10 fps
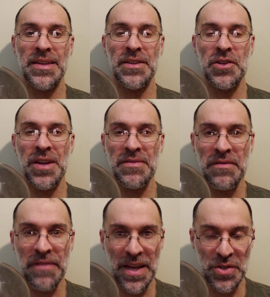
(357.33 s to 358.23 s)
You're gonna have to
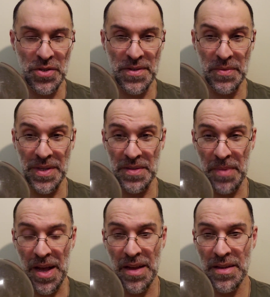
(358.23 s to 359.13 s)
find your sweet
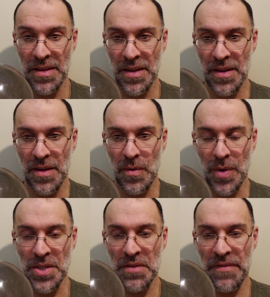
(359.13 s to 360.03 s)
spot.
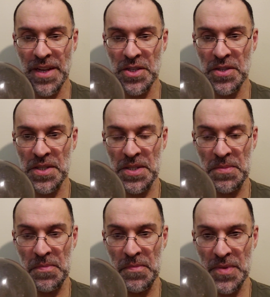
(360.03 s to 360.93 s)
Once you find your
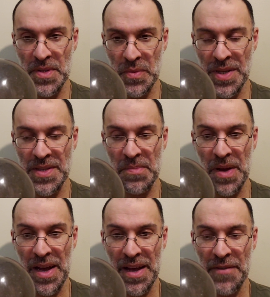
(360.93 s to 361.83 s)
sweet
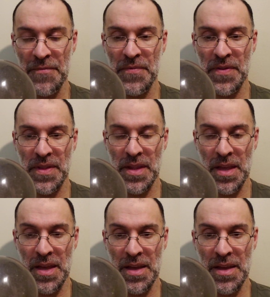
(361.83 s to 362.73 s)
spot,
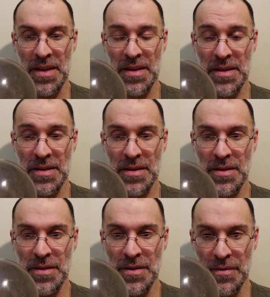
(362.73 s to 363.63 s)
uh,
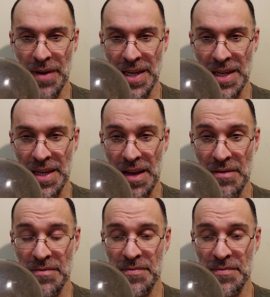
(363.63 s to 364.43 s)
you're ready to go.